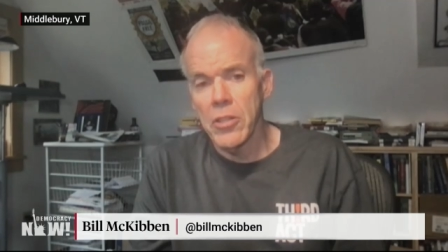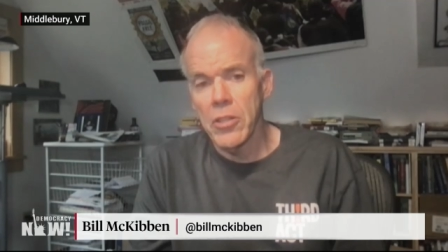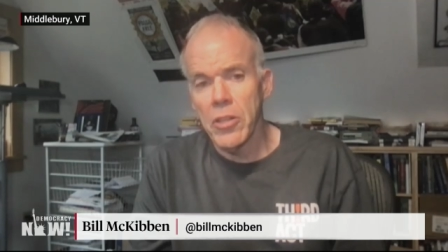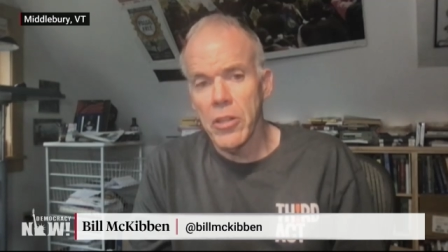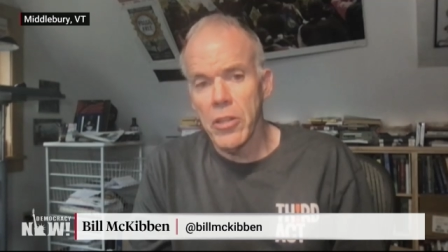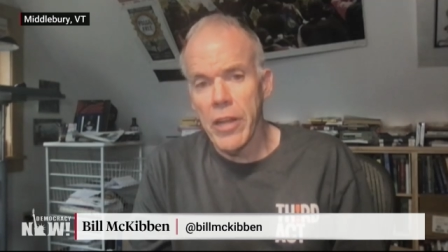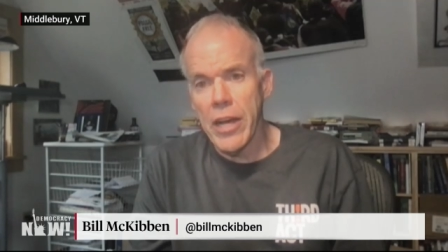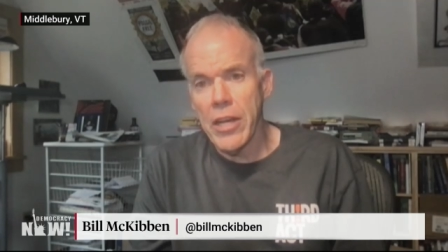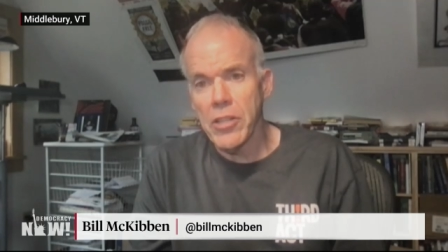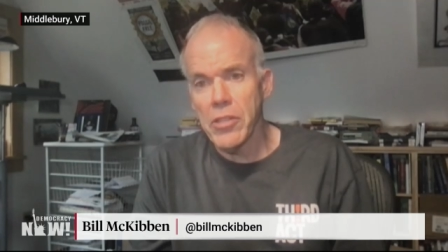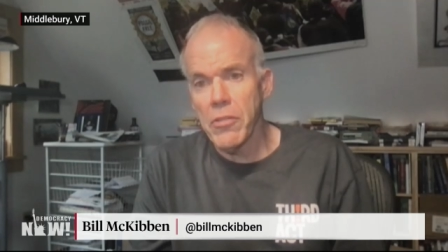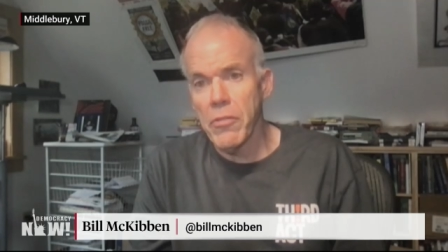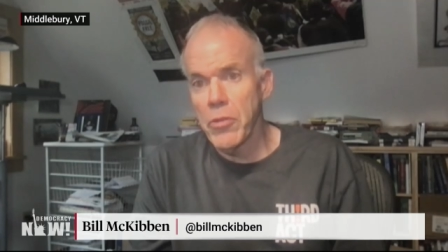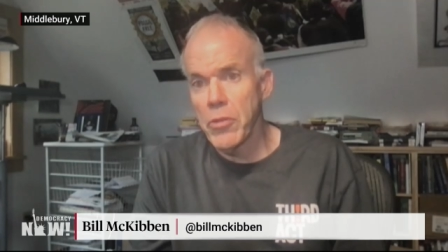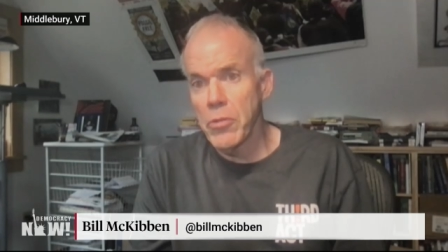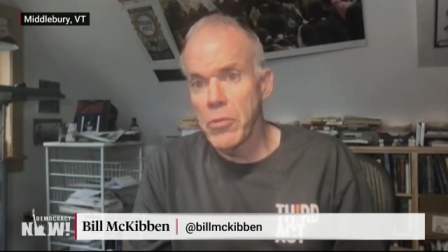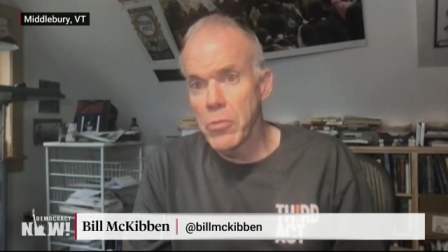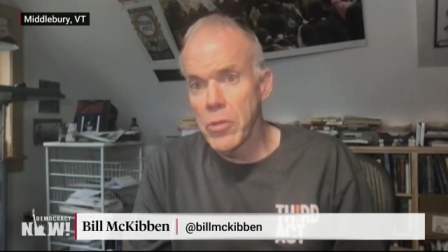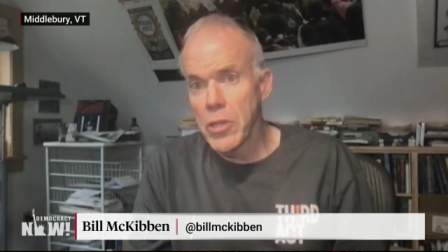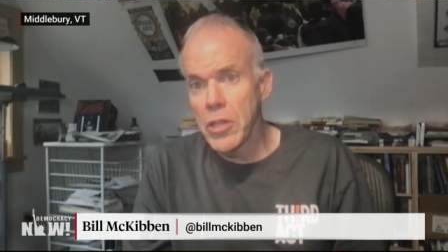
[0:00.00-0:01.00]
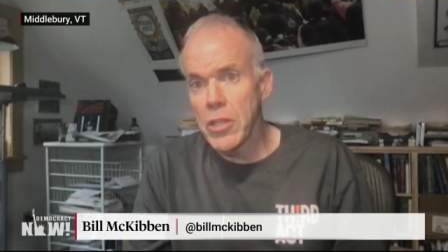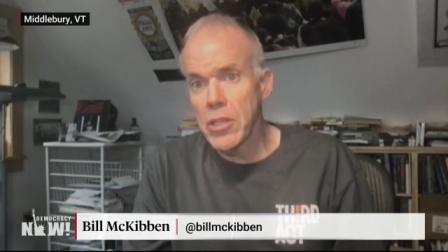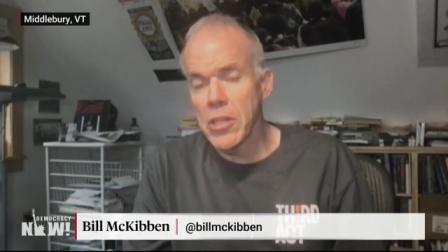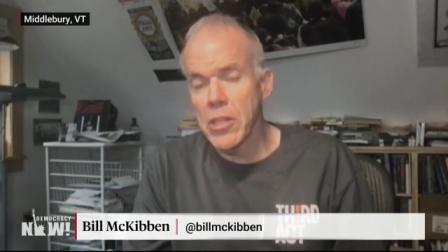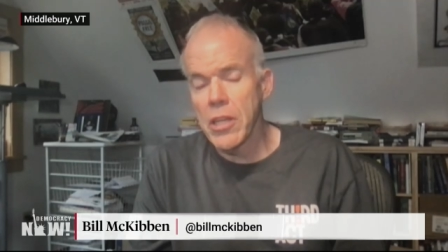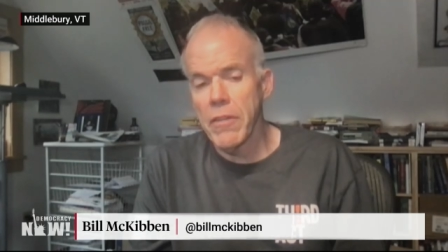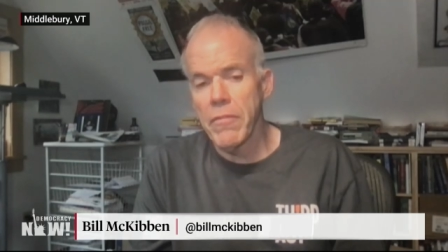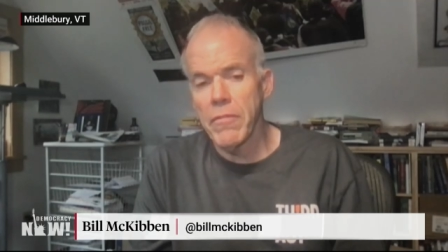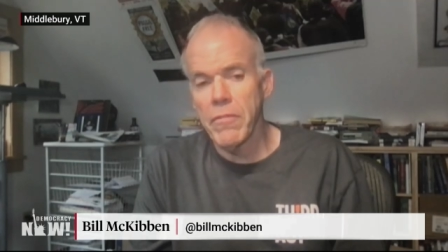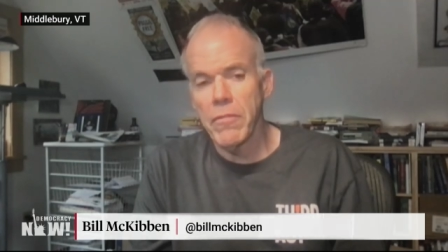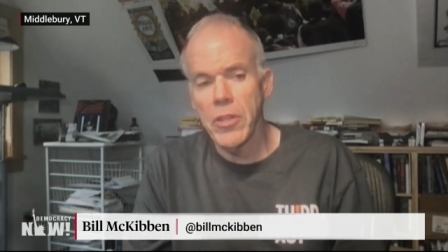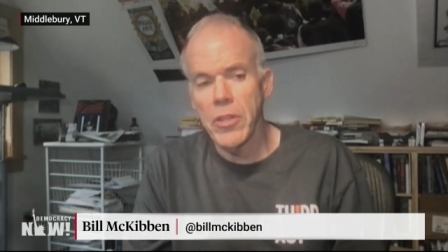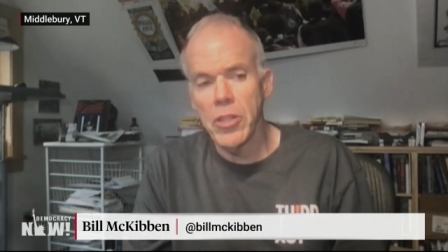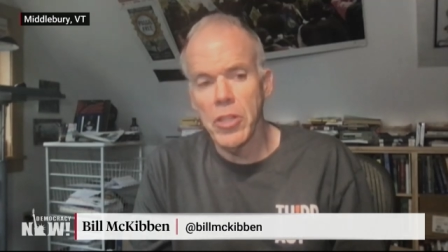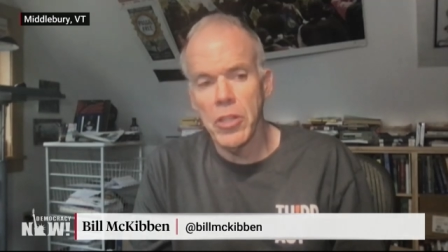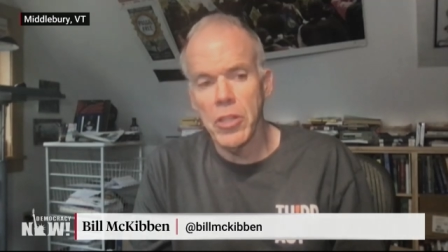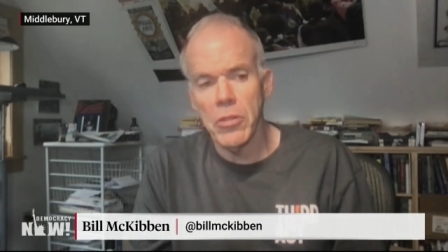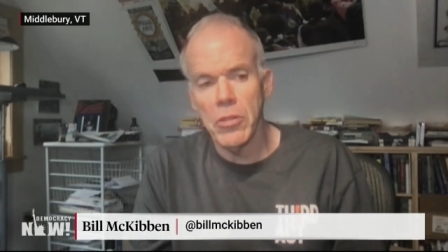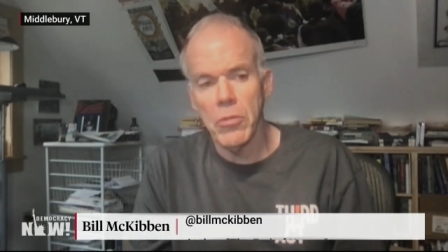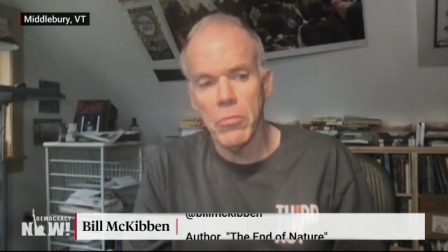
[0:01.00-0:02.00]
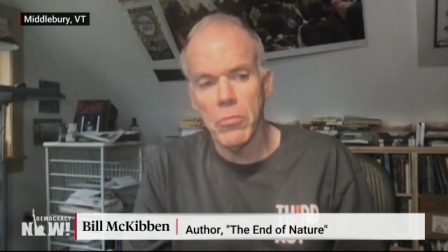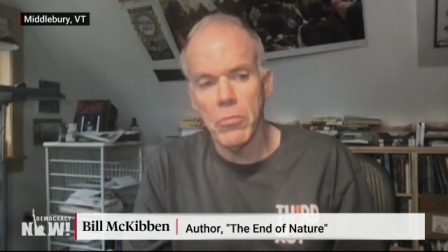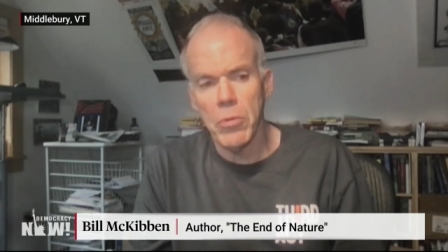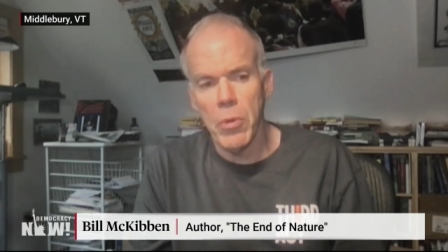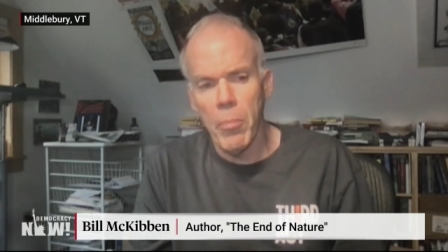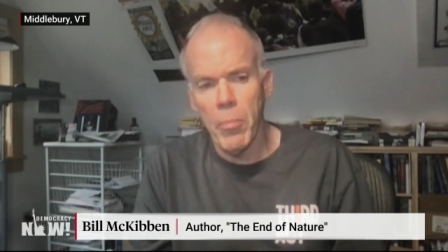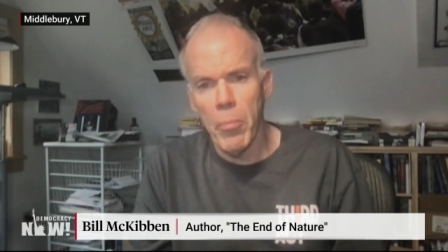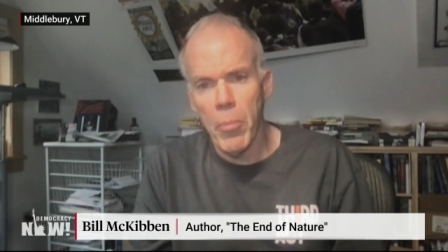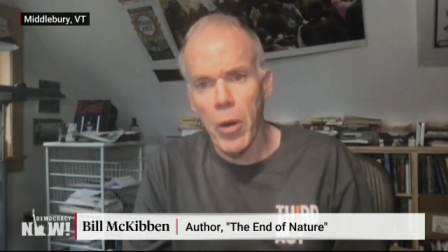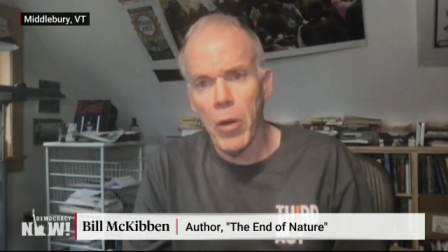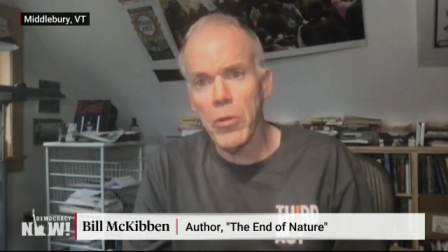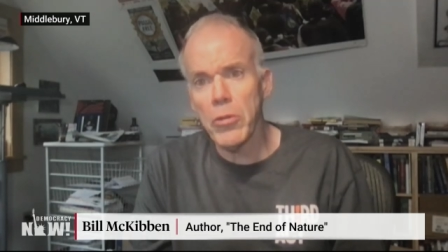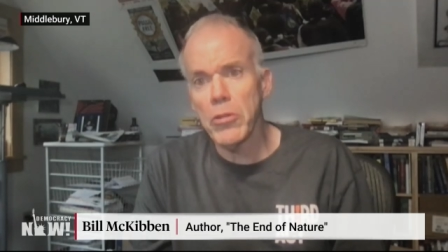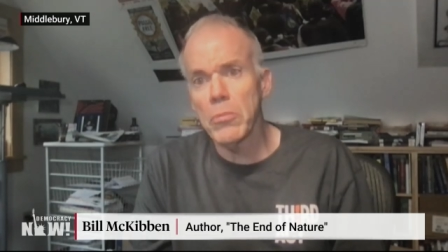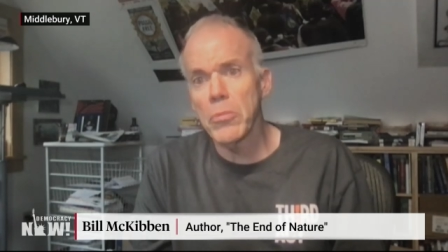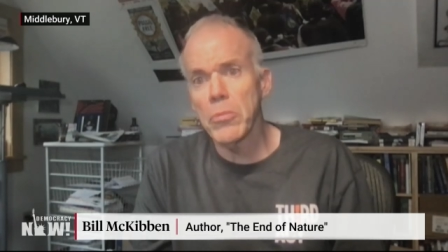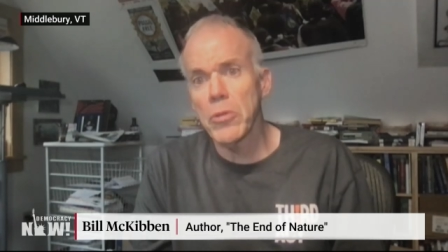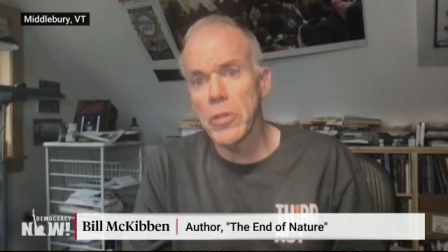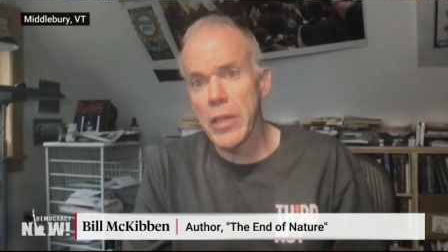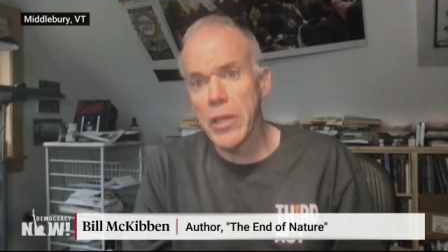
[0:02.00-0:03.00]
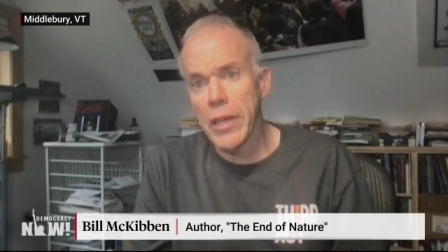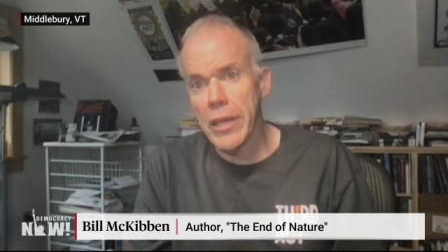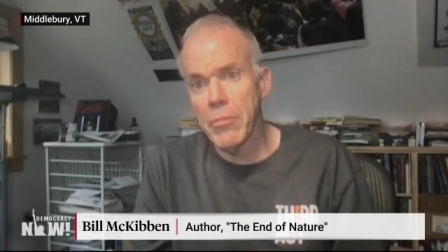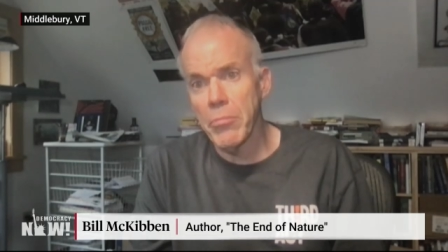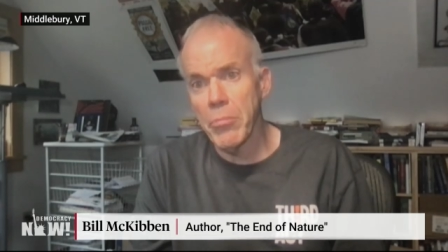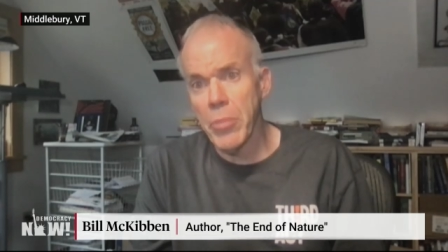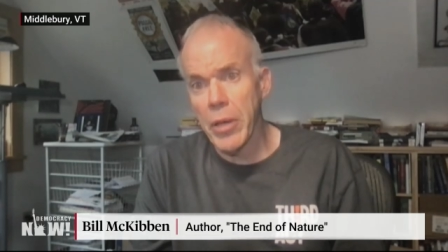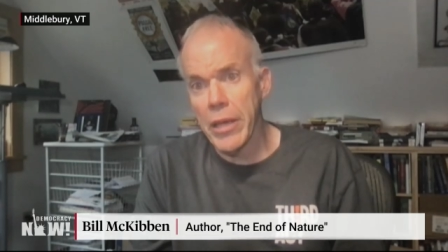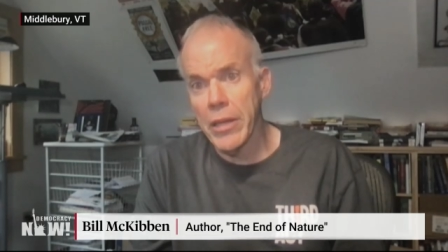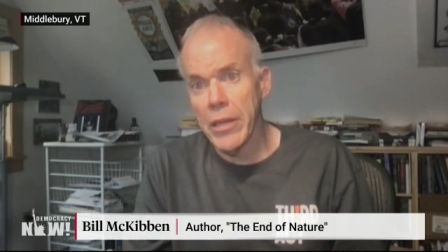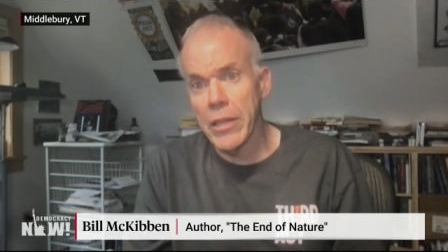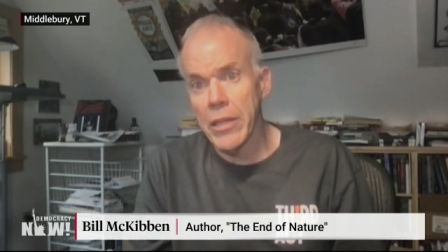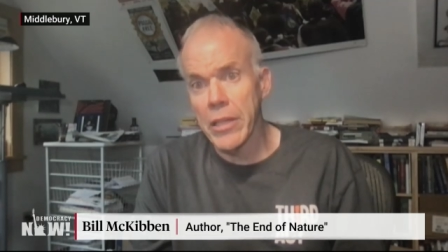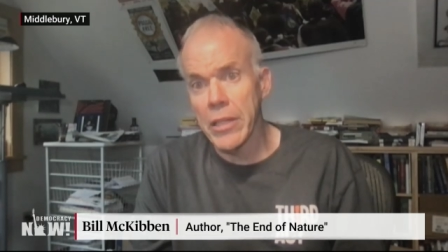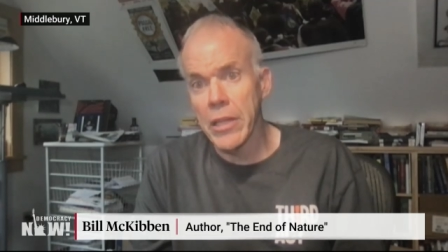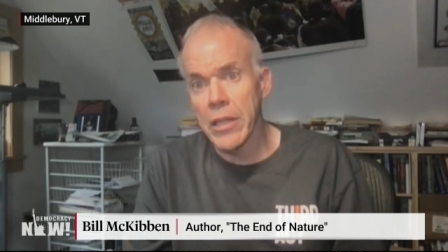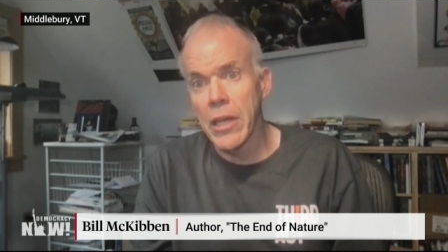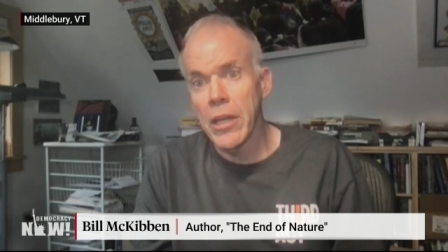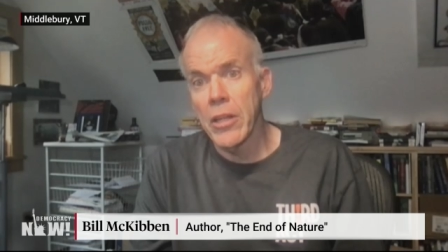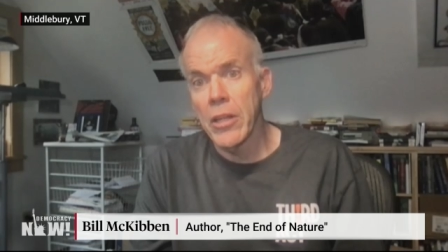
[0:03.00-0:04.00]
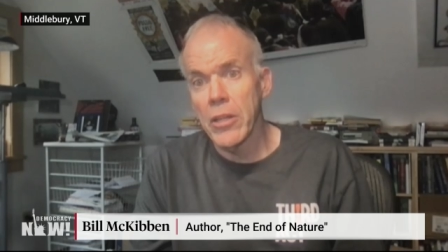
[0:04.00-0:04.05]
The last few weeks have featured remarkable campaigning